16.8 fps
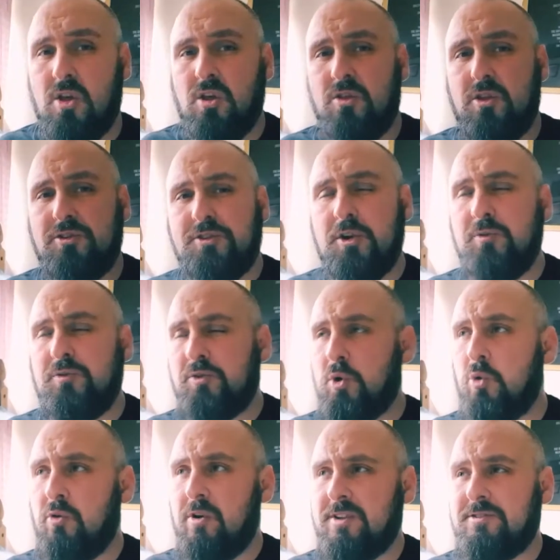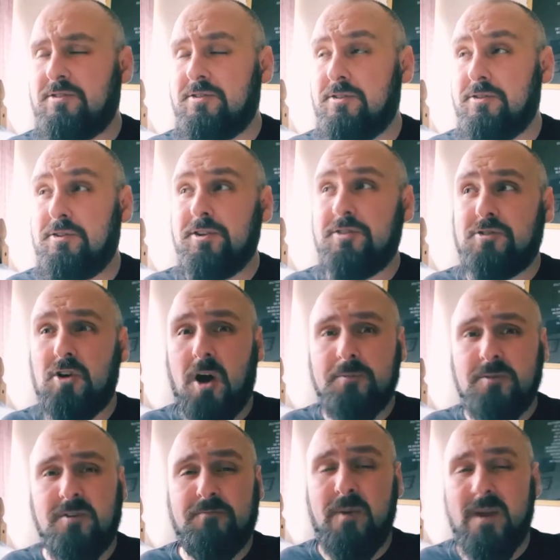The two tourists,
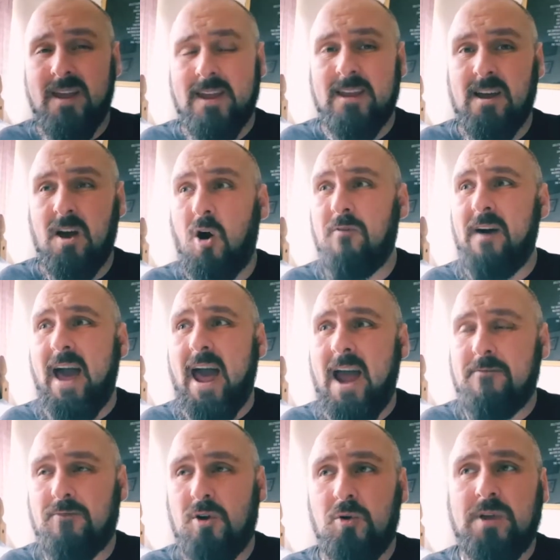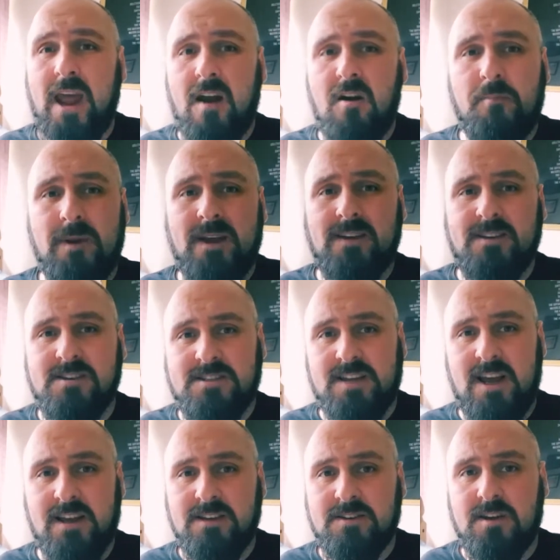described as being of Afro-Caribbean
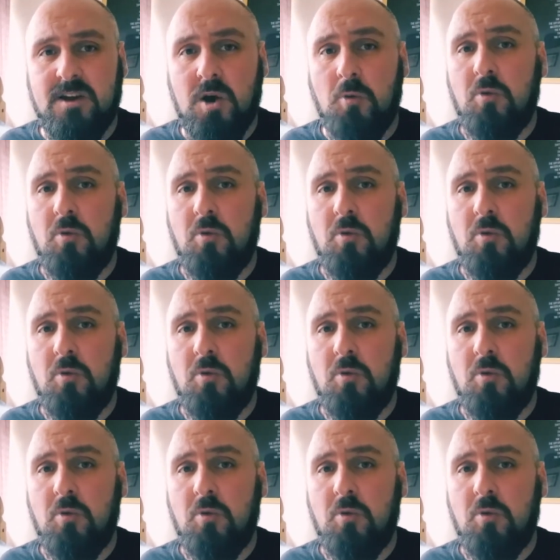descent,